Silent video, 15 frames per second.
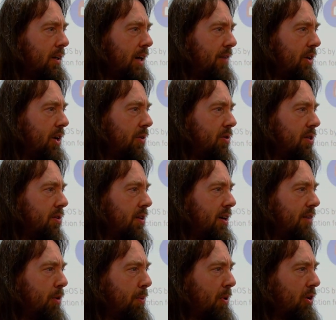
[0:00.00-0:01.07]
Have you noticed that
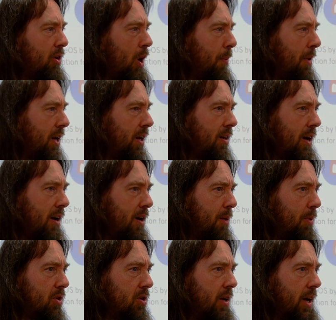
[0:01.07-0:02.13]
if you put a comment in there, it
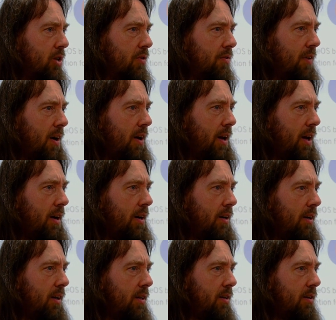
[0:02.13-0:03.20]
puts an extra file layer
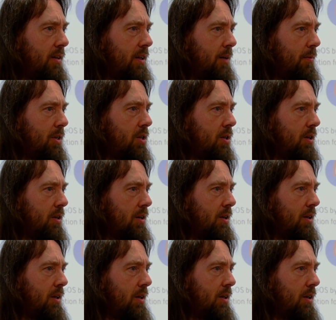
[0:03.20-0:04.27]
into the image
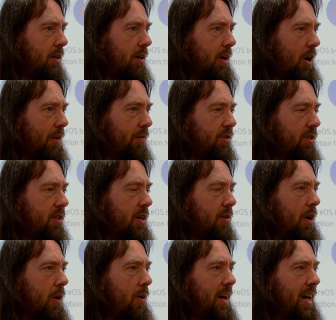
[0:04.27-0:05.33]
of
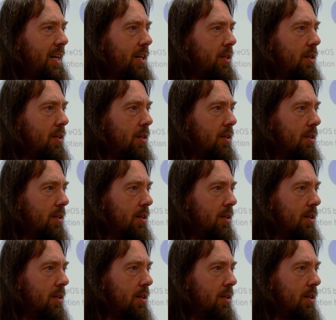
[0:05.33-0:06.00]
0 length?